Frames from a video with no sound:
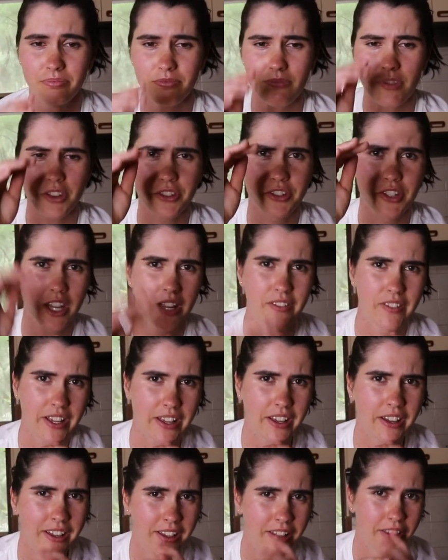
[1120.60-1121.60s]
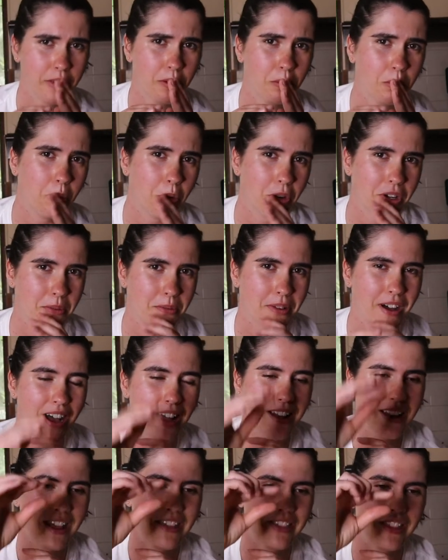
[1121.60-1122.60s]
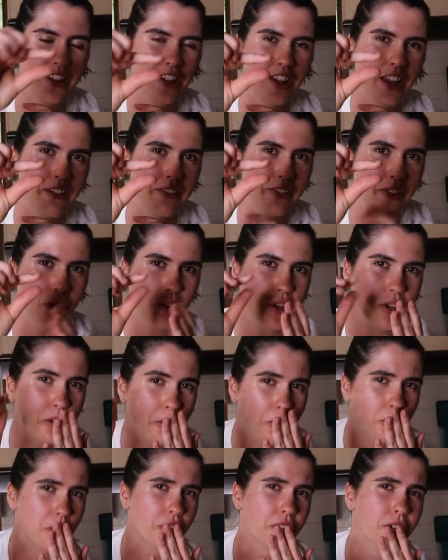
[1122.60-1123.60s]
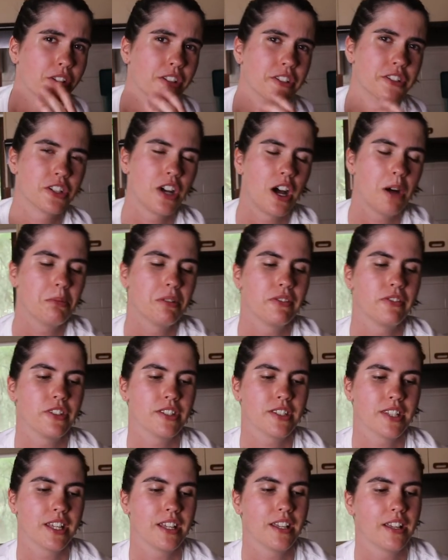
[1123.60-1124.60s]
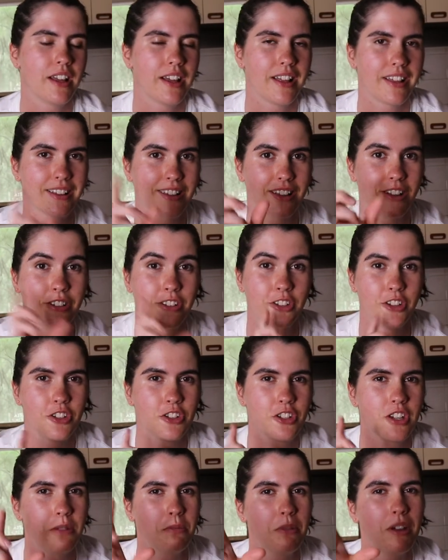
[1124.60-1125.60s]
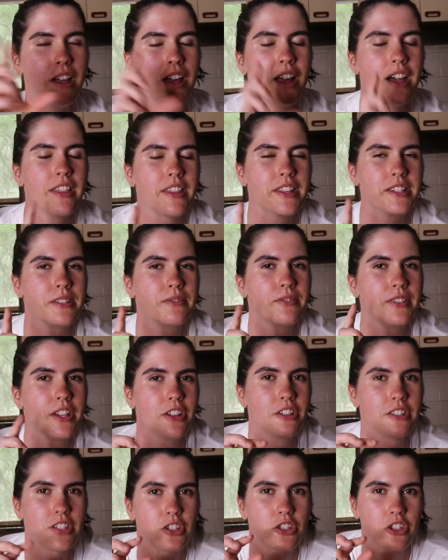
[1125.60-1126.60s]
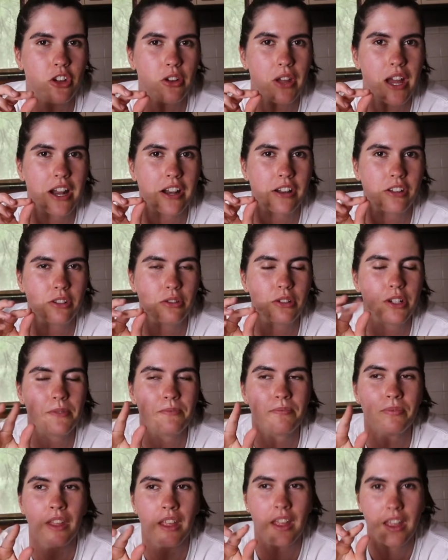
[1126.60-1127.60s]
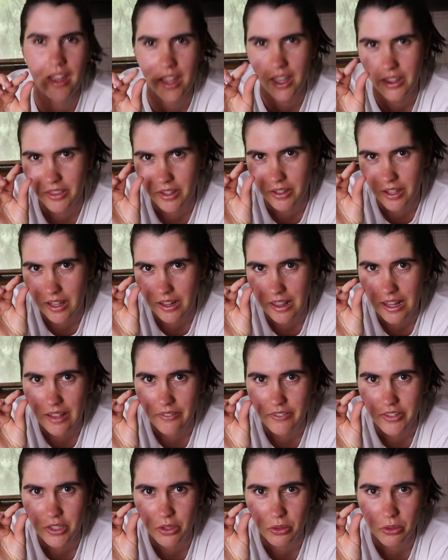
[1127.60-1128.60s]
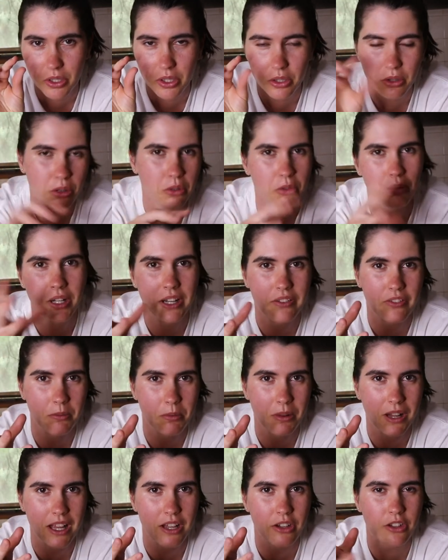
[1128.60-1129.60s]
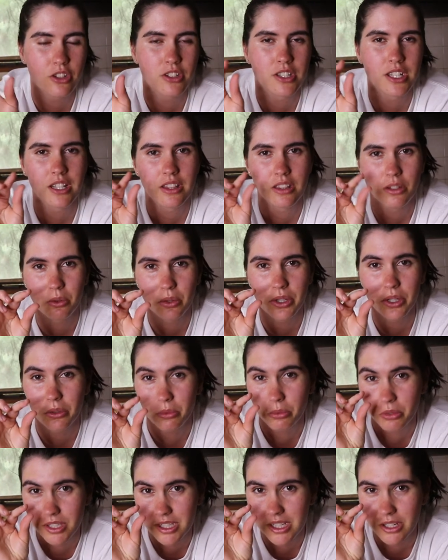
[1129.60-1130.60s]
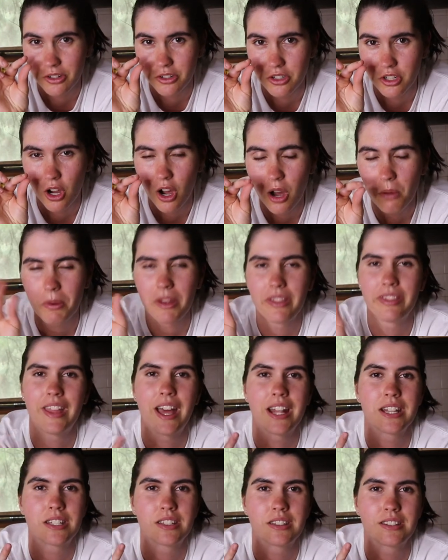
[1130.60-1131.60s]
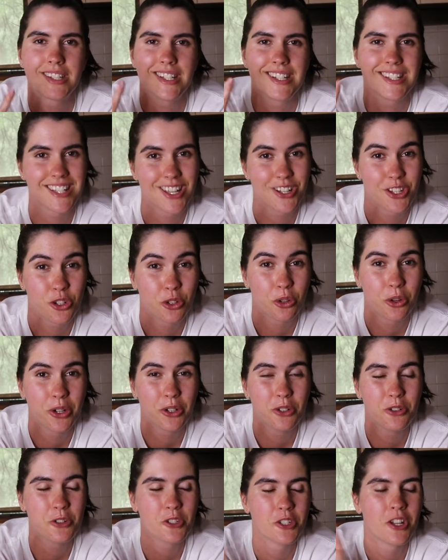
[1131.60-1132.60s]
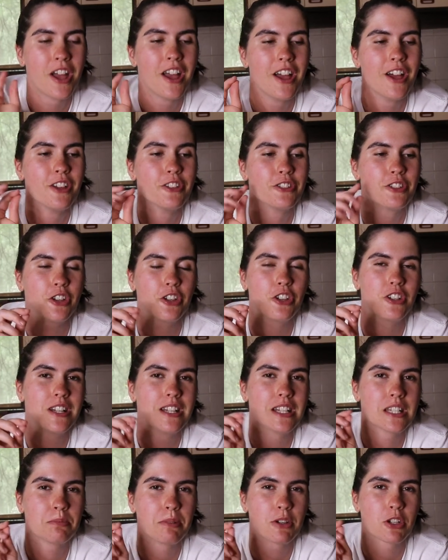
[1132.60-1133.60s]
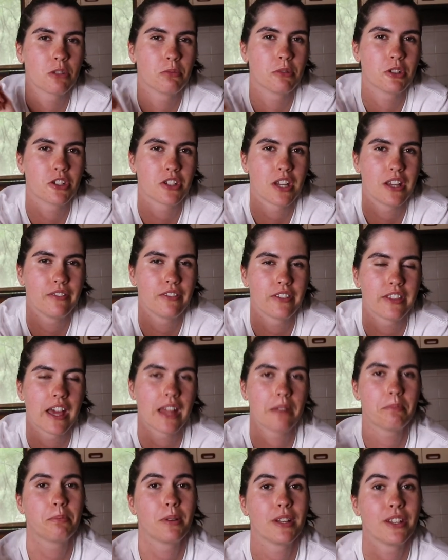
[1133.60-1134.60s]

So you have like the water part and then you have the oil on top. If you see like on YouTube, there's some videos that show how to do it. And the lavender oil or whatever plant you're using, the oil will sit on top, and that's the essential oils. So you need a special machine for that.